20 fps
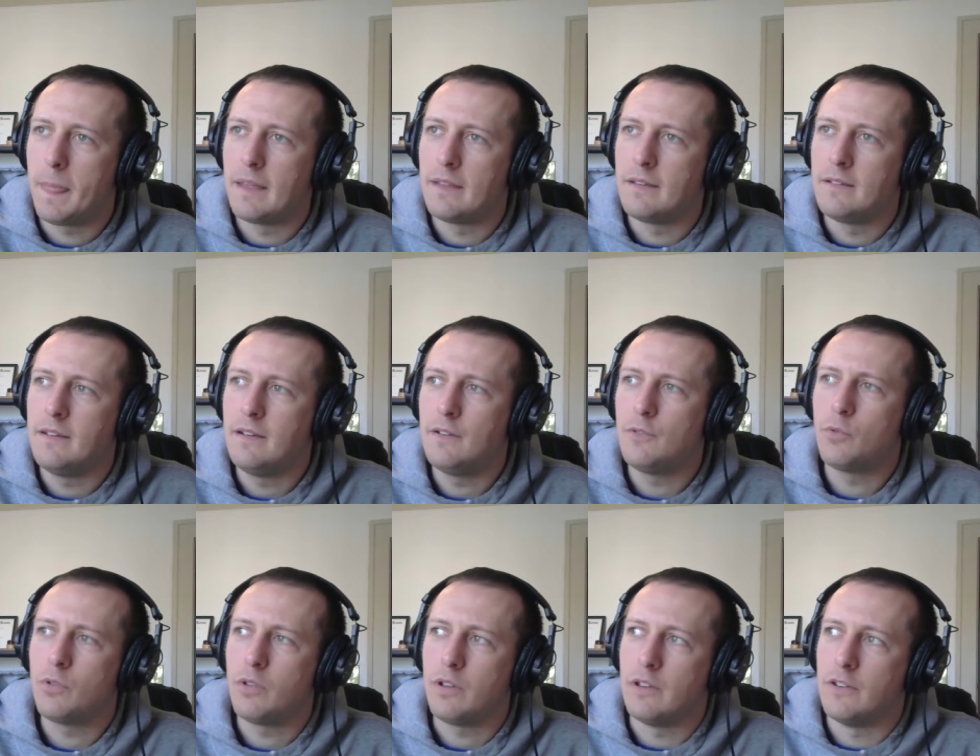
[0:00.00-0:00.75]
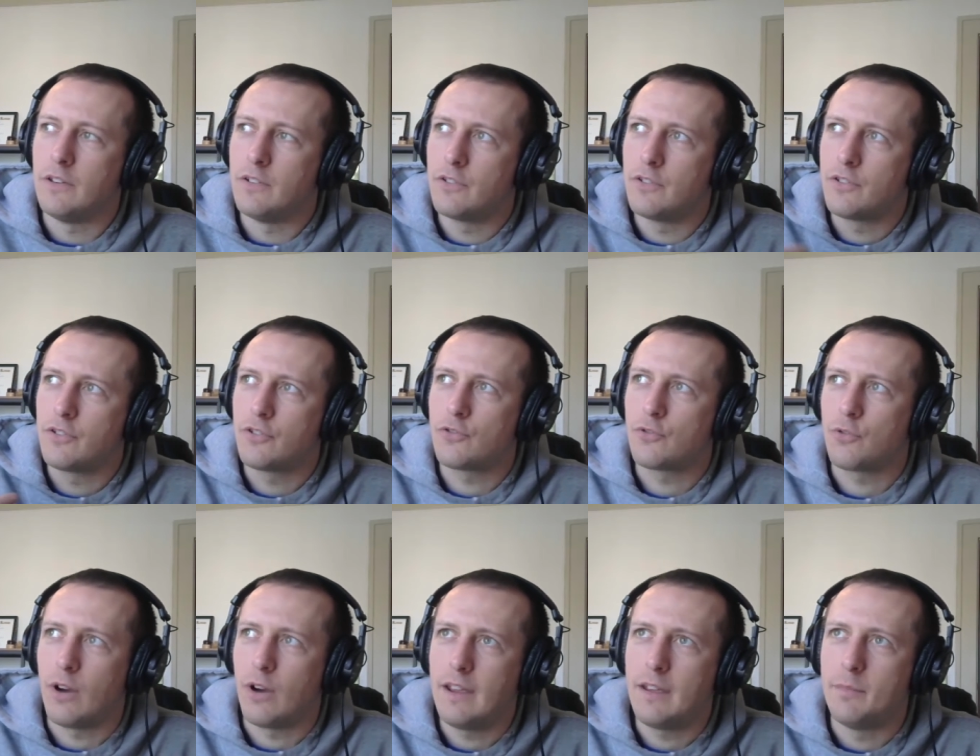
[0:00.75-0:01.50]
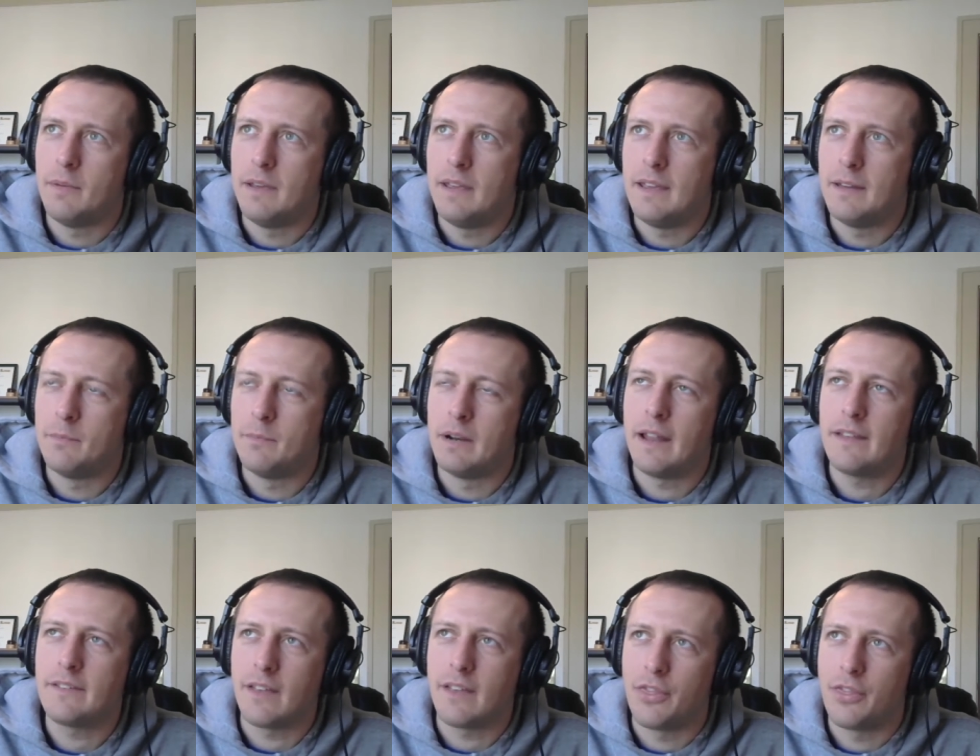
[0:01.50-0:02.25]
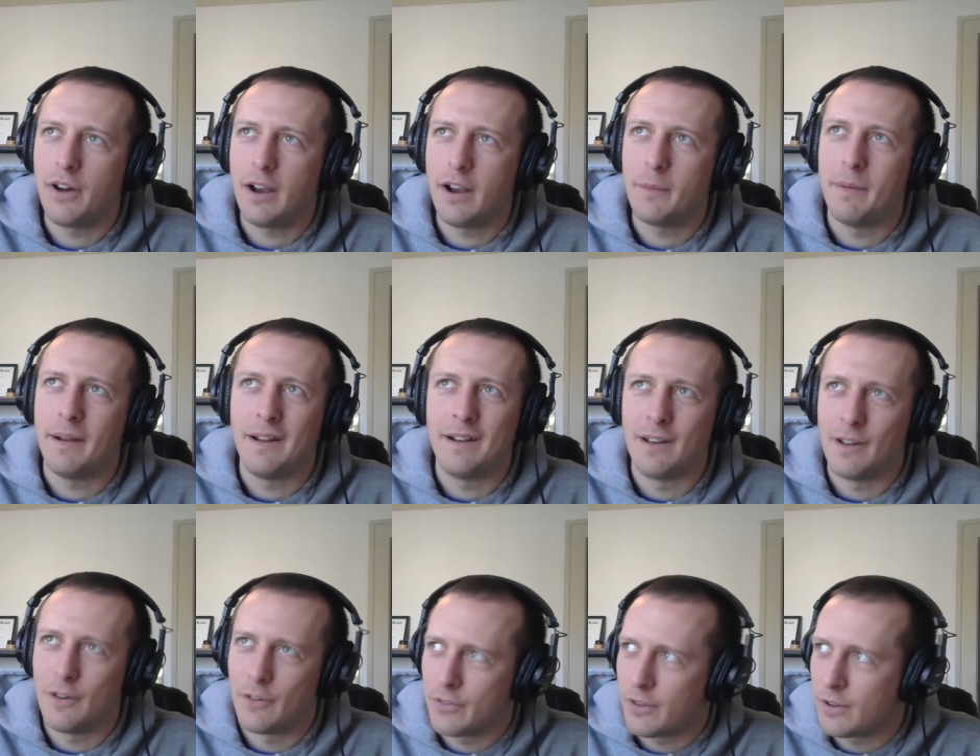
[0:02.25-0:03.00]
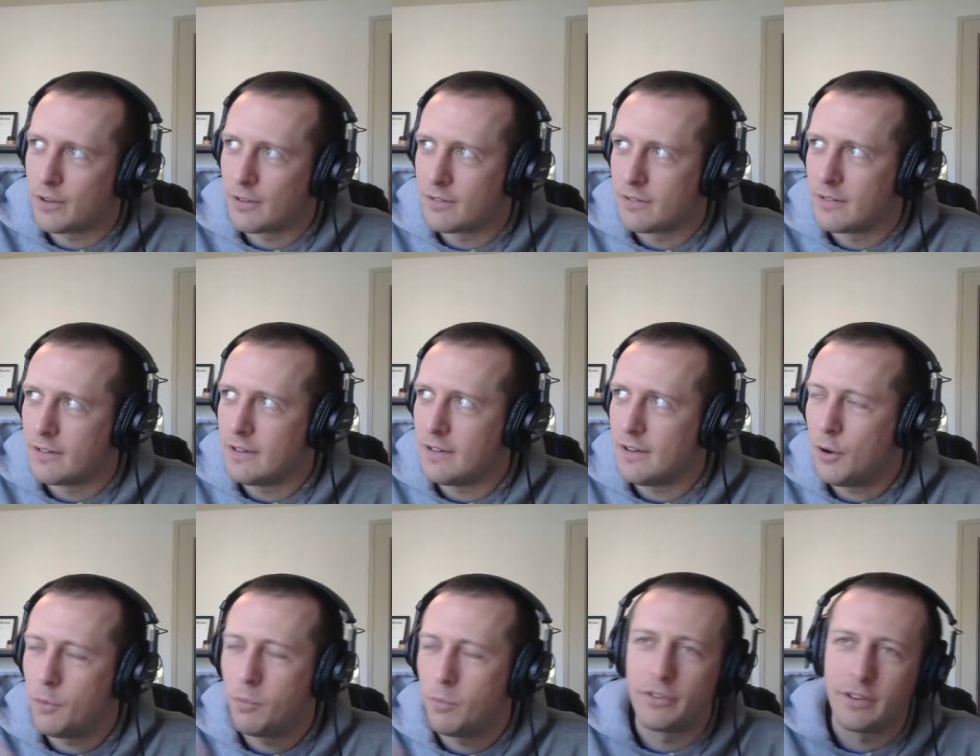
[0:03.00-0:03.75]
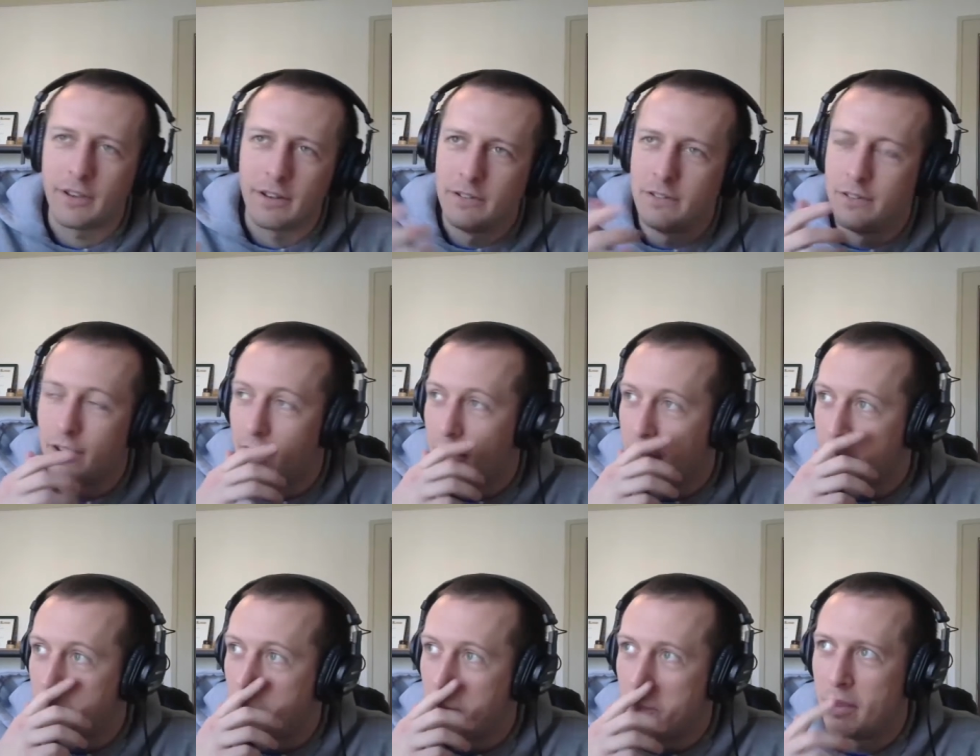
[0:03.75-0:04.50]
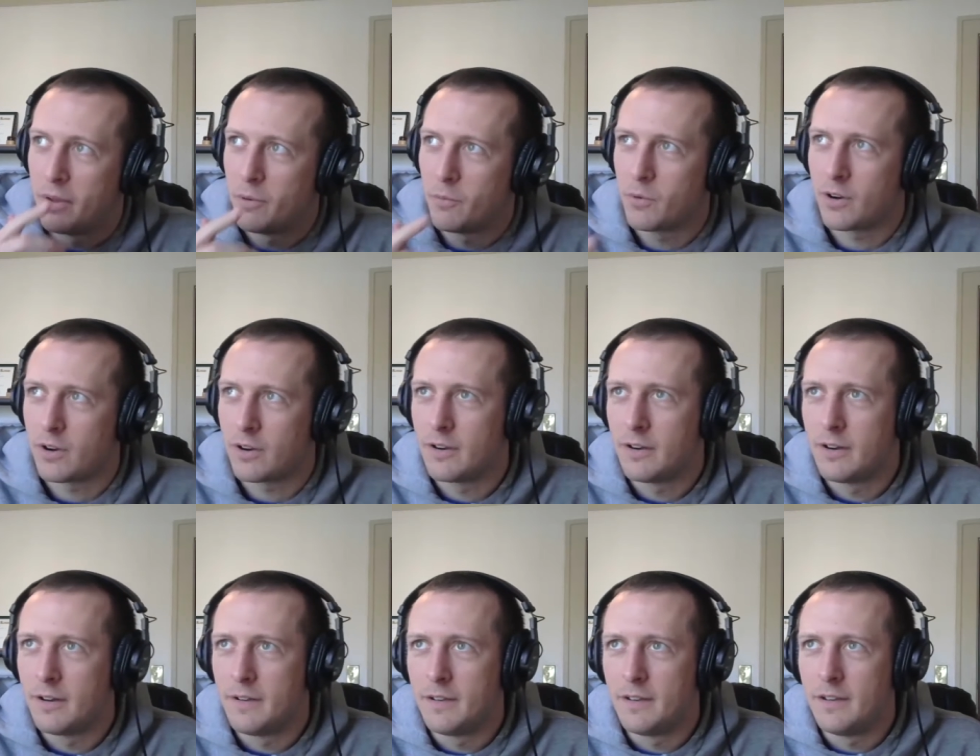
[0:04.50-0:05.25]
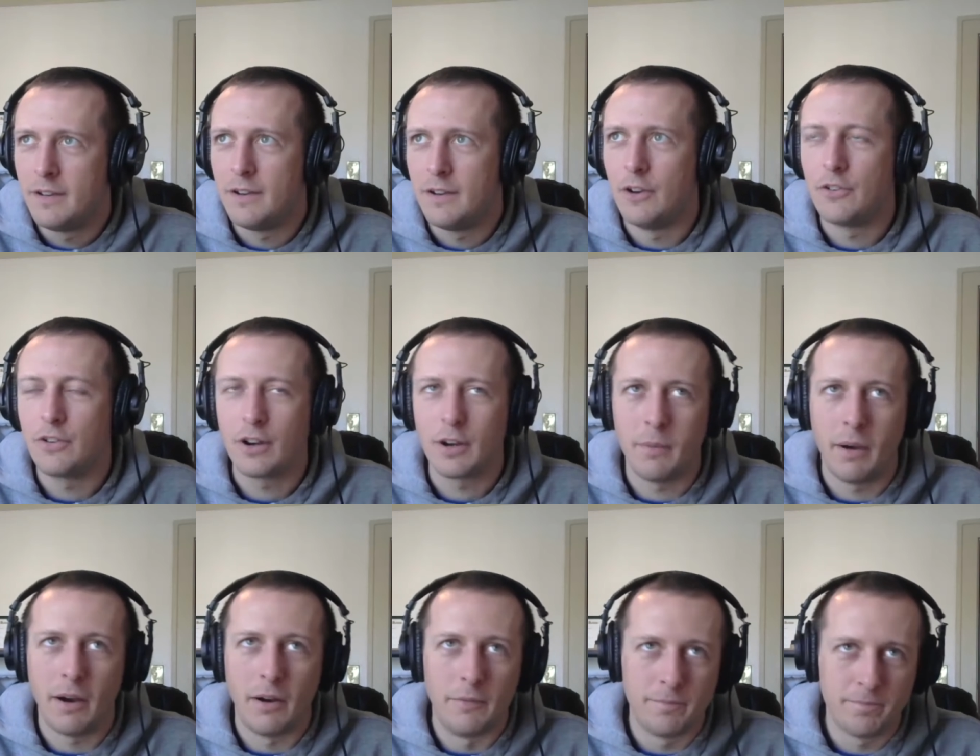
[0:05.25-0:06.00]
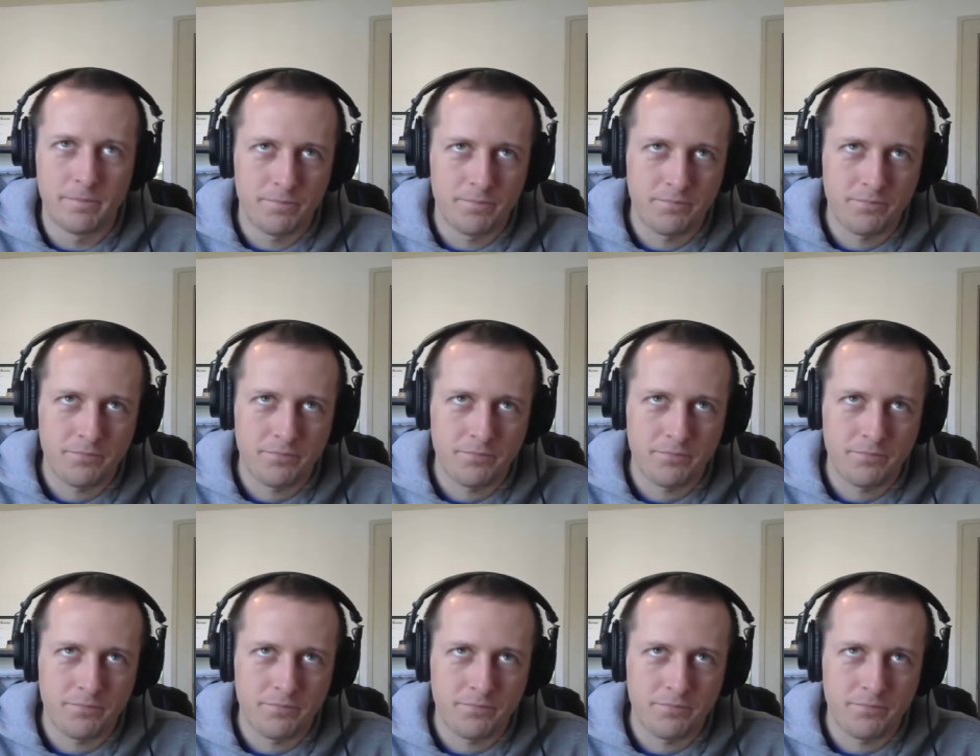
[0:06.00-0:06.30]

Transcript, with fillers: it didn't really strike me. And, but as I thought about it, I was like, almost like a duh moment where you know, you're talking about